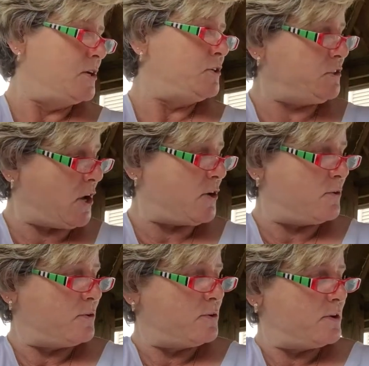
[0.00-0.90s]

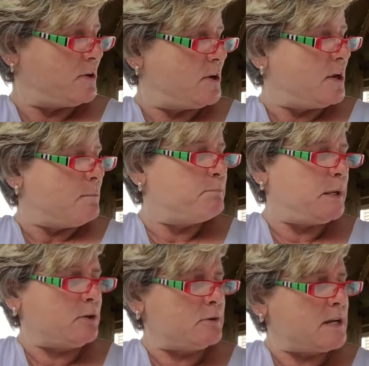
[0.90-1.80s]
So, be
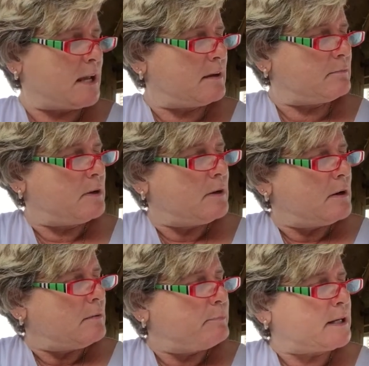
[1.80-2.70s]
your name
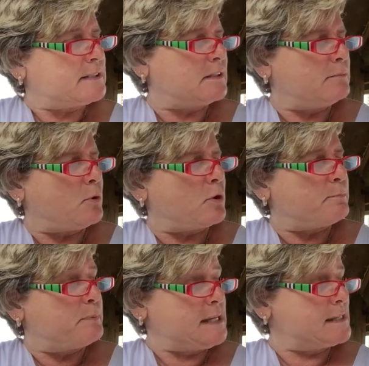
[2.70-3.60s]
Buxbaum or
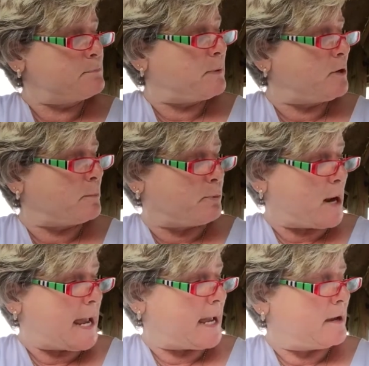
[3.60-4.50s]
Bixby or
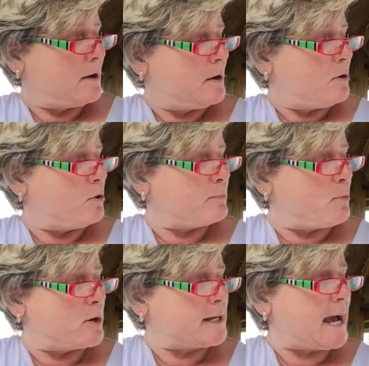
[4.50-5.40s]
Bray or
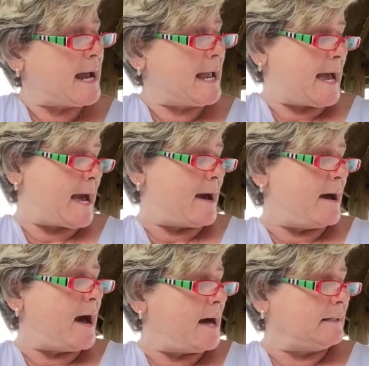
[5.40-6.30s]
Mordecai
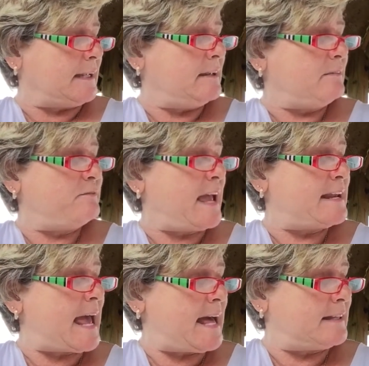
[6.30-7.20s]
Ali
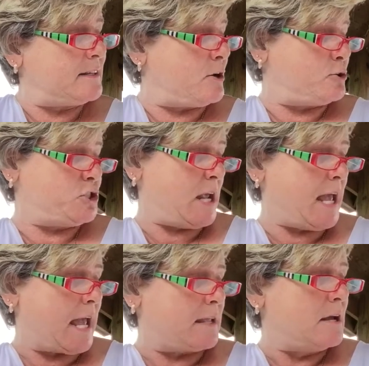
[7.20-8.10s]
Van Allen
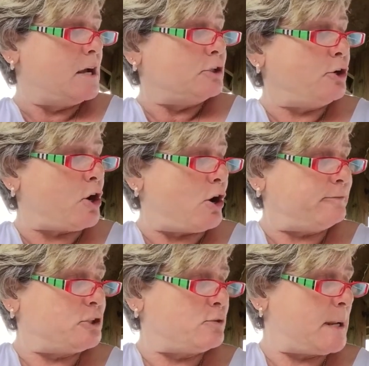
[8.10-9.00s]
O'Shea, you're
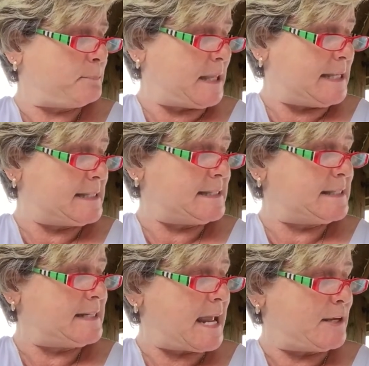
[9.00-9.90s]
off to great places.
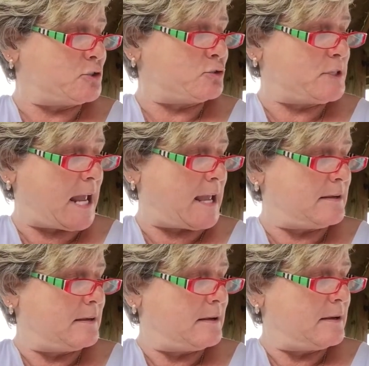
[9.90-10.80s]
Today is your
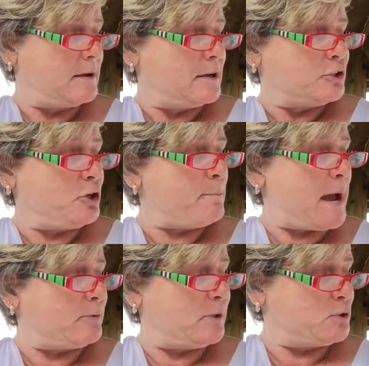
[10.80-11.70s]
day. Your
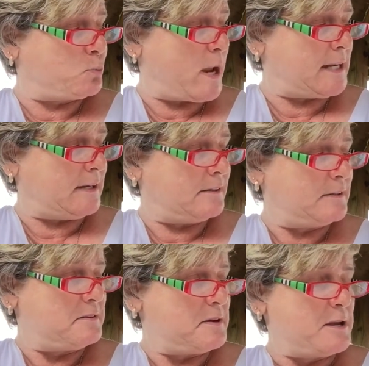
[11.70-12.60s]
mountain is waiting.
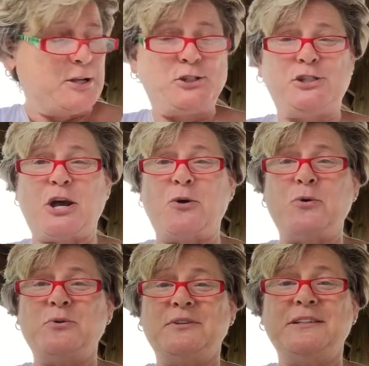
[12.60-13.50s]
So,
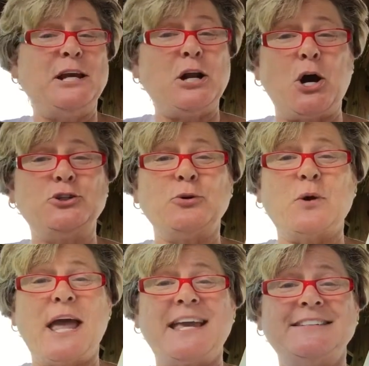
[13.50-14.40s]
get on your
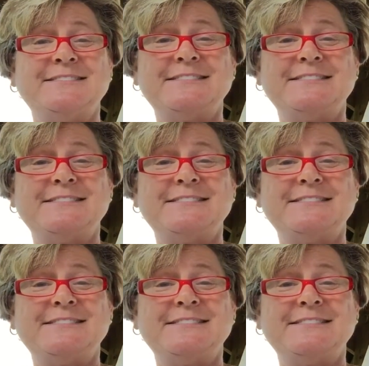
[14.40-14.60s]
way.